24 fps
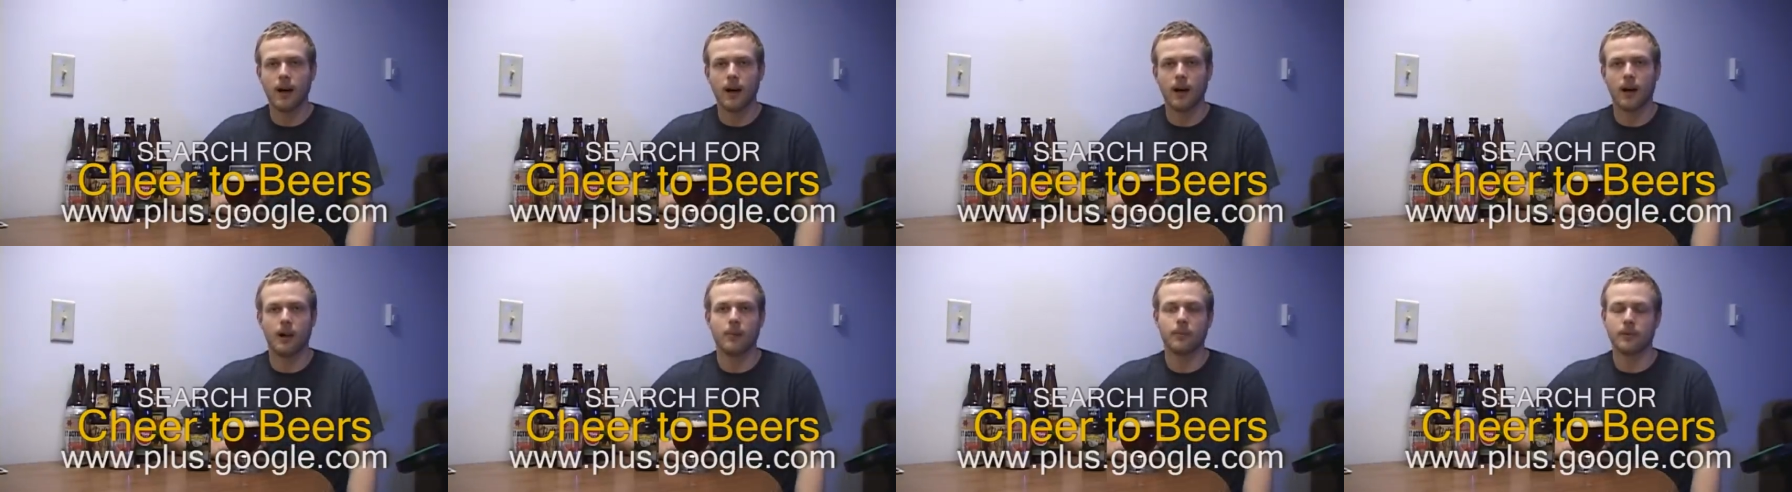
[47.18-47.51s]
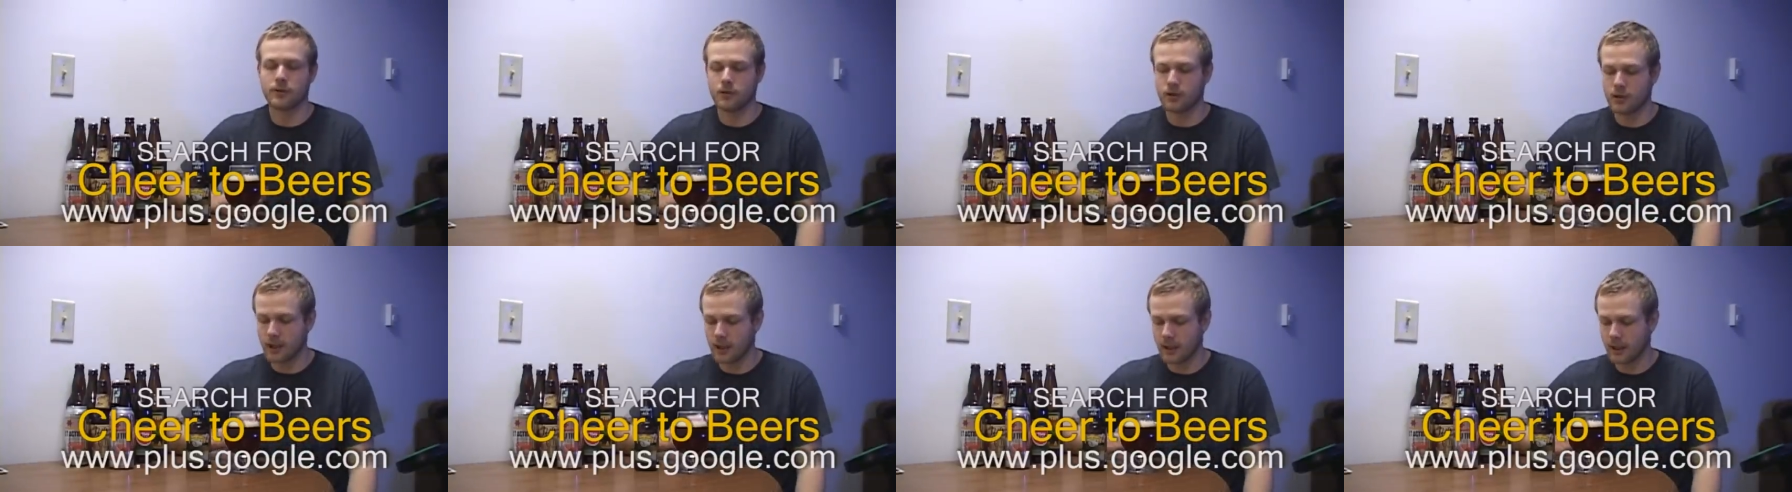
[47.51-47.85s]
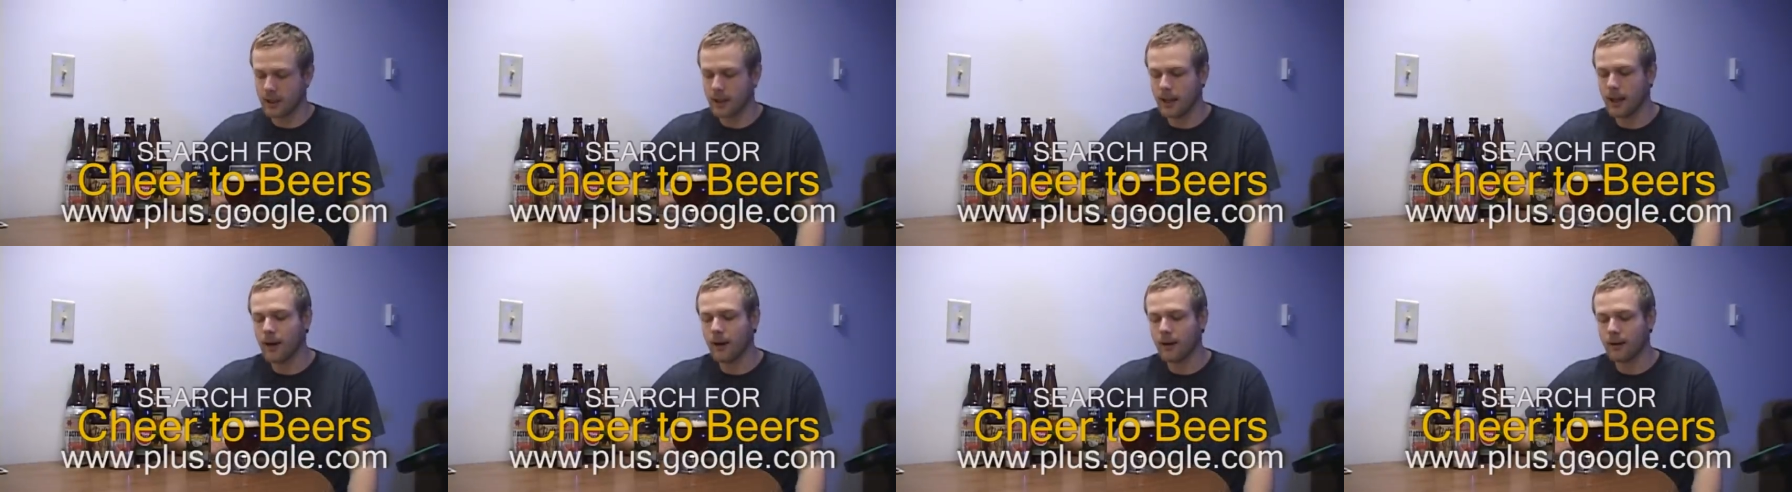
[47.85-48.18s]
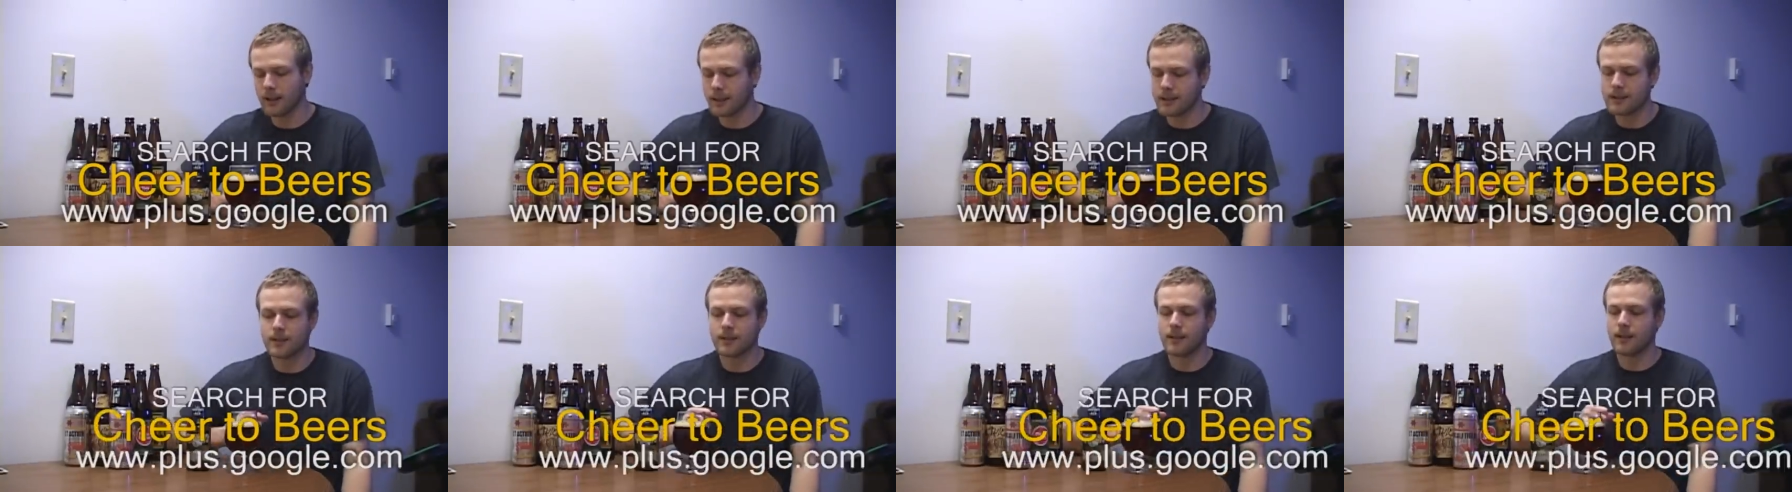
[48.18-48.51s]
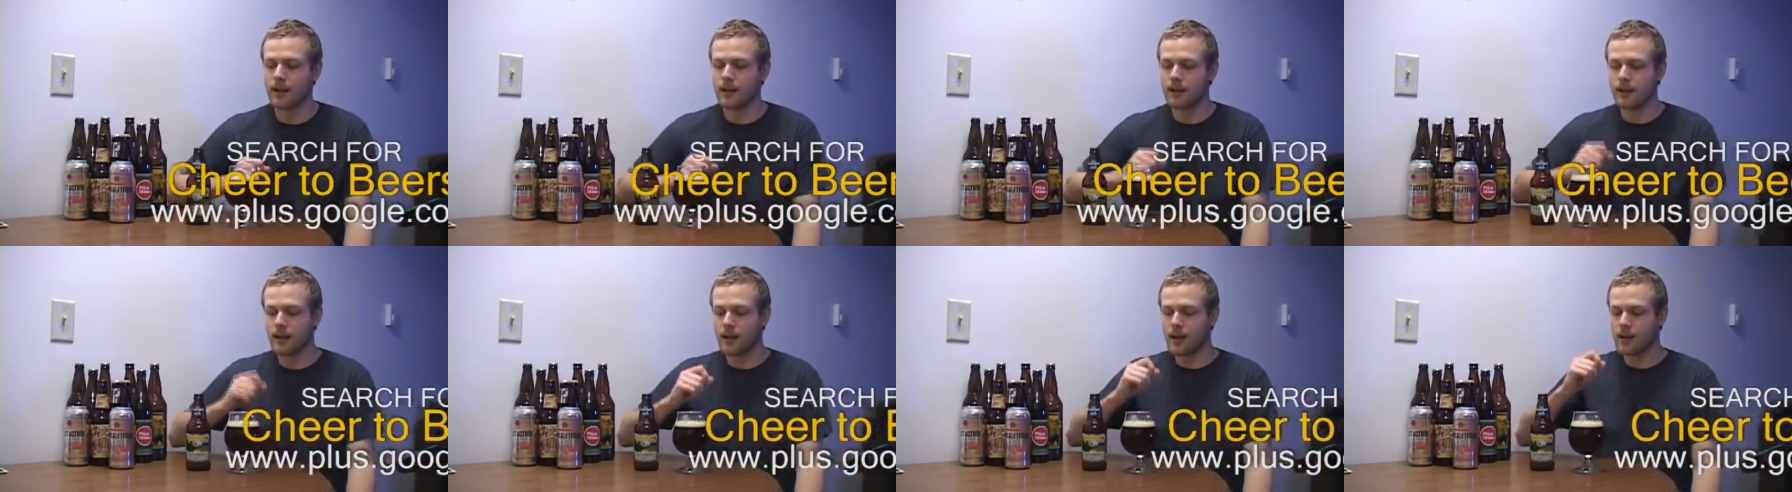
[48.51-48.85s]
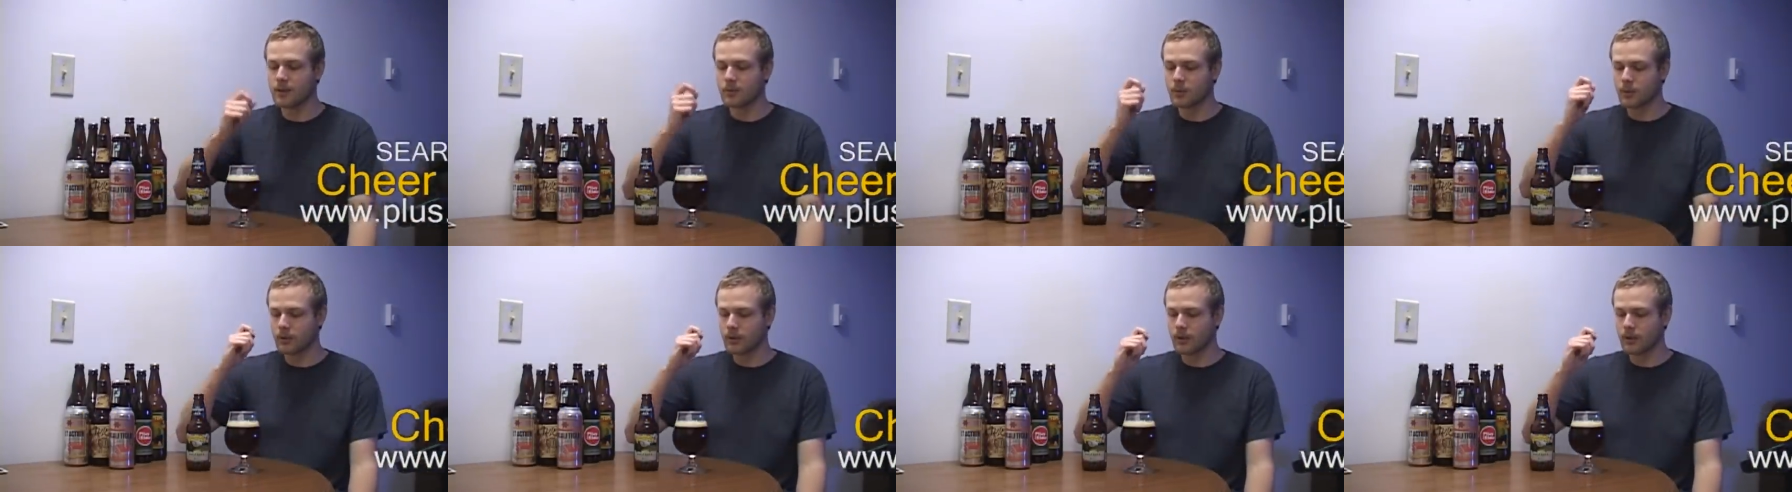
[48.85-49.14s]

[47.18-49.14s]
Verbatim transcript: um, check it out. And tonight, guys,